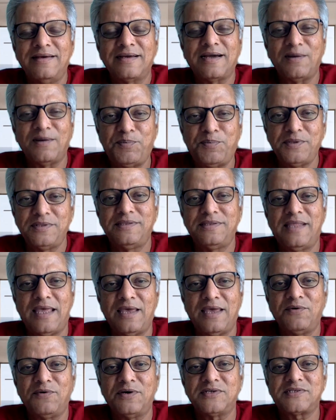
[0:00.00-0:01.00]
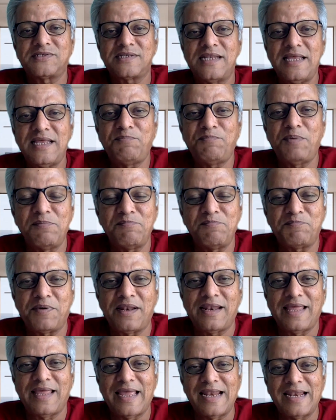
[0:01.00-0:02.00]
Kapil Dev a sleeping
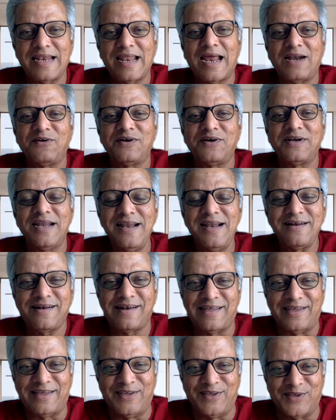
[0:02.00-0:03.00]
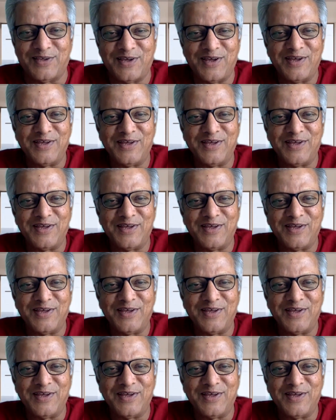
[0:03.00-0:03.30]
pill inadvertently.